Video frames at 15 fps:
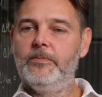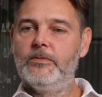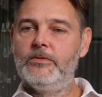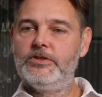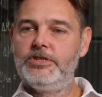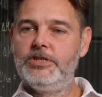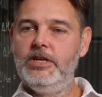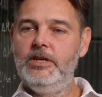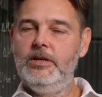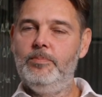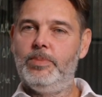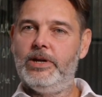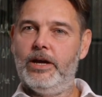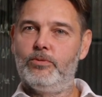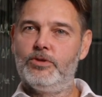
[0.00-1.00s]
see
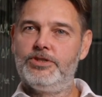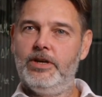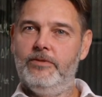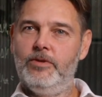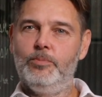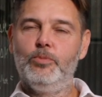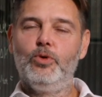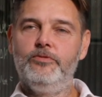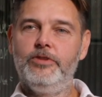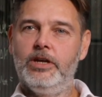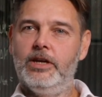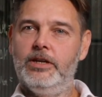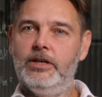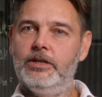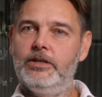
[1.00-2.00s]
Blackwood Seven moving
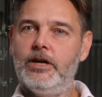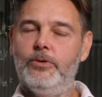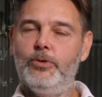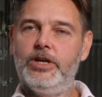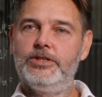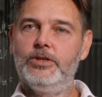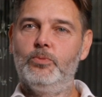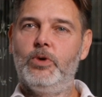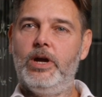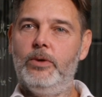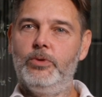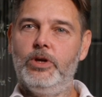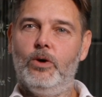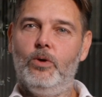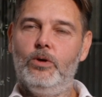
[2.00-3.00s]
in a direction where
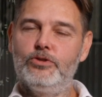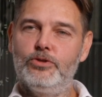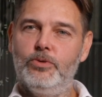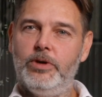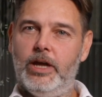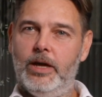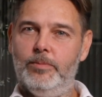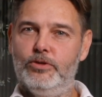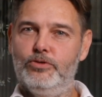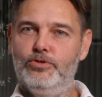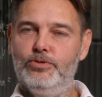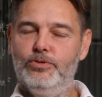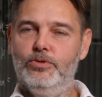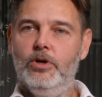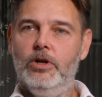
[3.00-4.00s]
we are also able
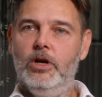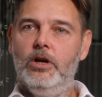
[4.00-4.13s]
to